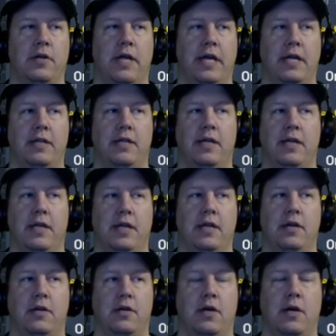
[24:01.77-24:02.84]
and then
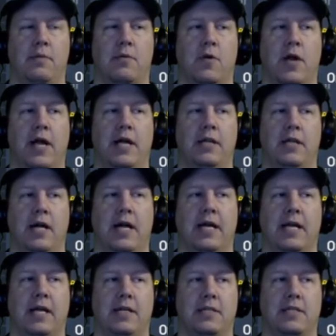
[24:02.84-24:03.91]
it'll upgrade
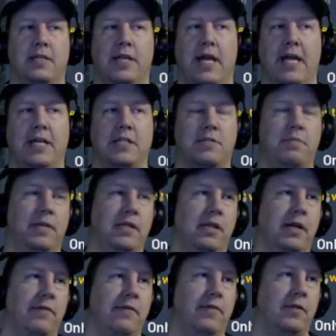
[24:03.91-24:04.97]
like its enhancement
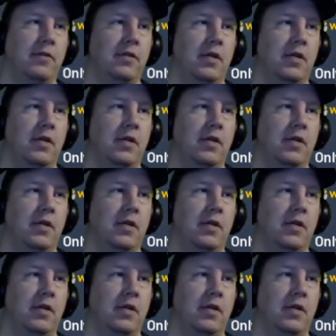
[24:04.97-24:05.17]
level.